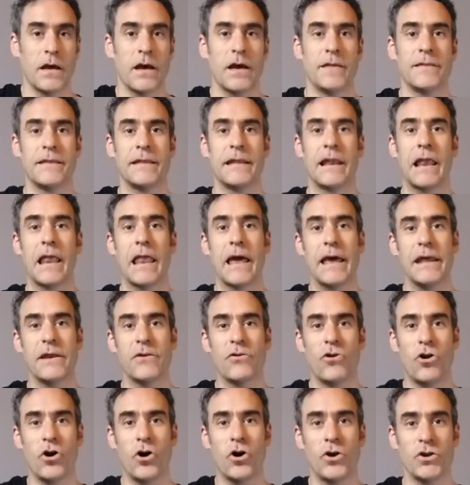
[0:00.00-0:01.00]
then
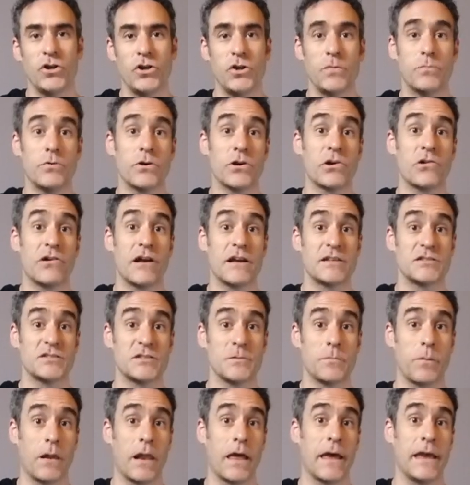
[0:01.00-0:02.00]
later on you progress
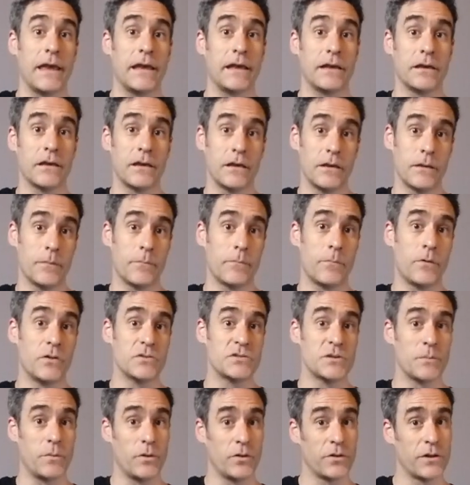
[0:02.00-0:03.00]
to playing
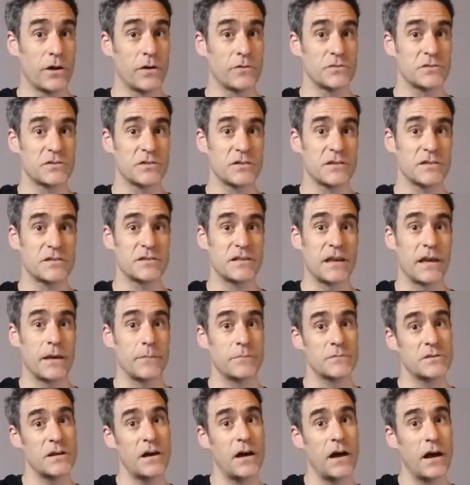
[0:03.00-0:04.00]
multiple notes at the
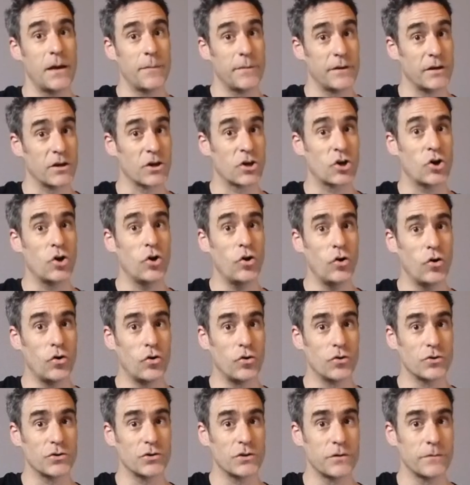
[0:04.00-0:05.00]
same time in a
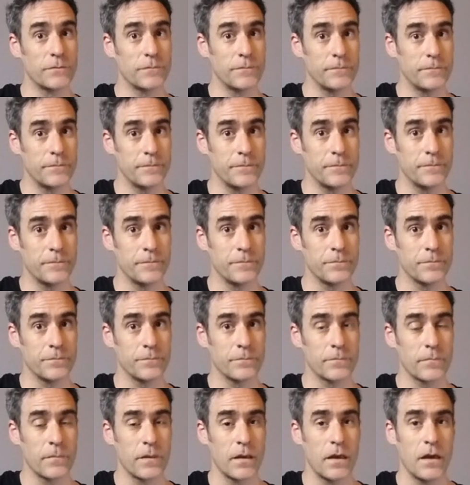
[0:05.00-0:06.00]
chord.
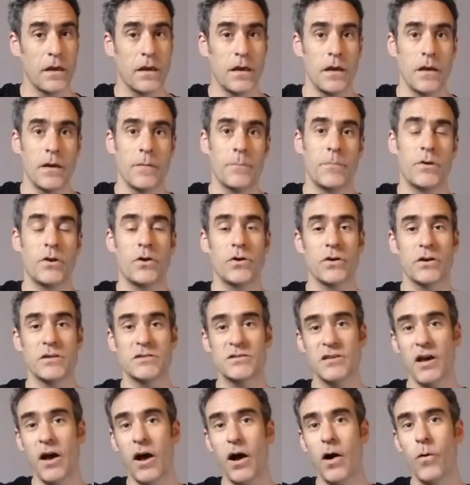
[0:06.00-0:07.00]
But on
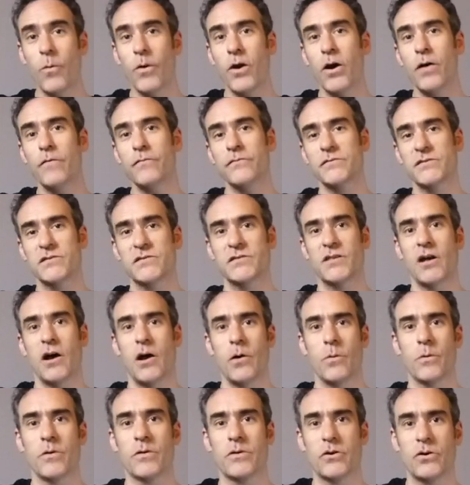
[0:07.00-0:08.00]
guitar we often
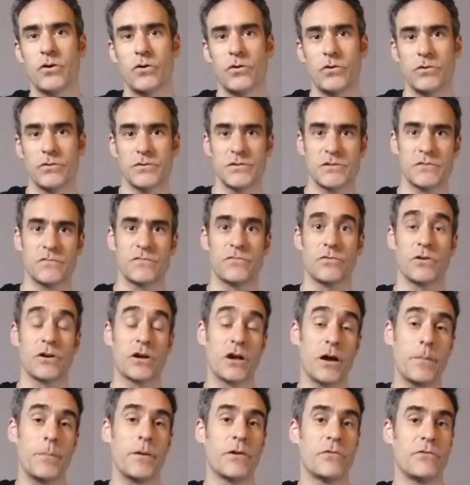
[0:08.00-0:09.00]
start with chords for a
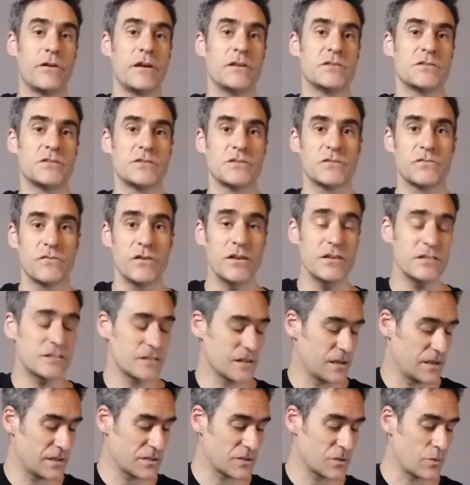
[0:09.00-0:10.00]
couple of reasons.
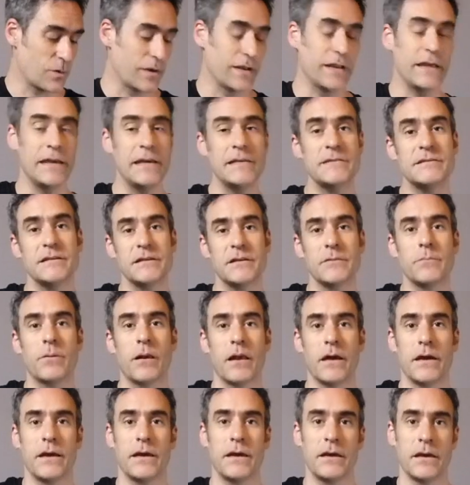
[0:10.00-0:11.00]
Firstly, it's quite easy to
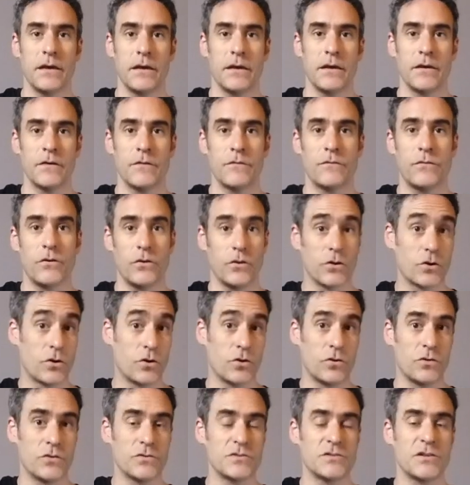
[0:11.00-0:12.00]
play full
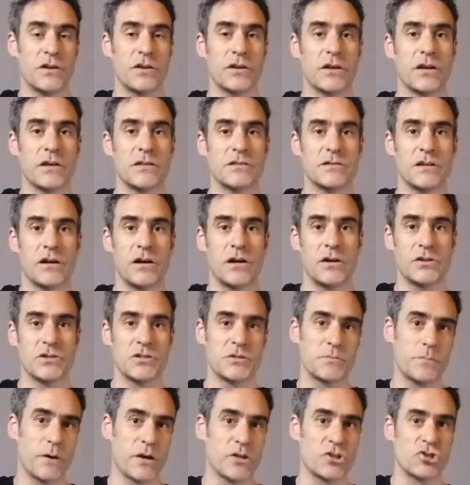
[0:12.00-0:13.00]
chords on a guitar
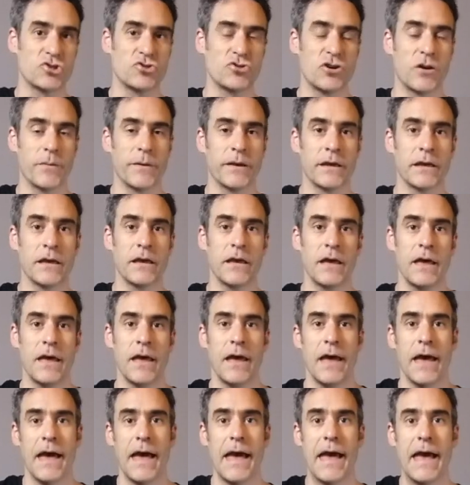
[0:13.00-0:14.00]
just by strumming.
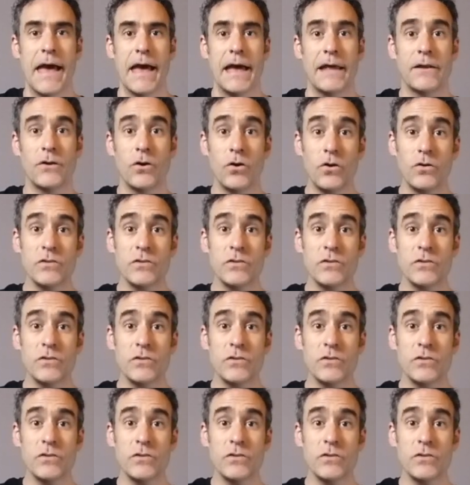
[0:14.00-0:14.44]
And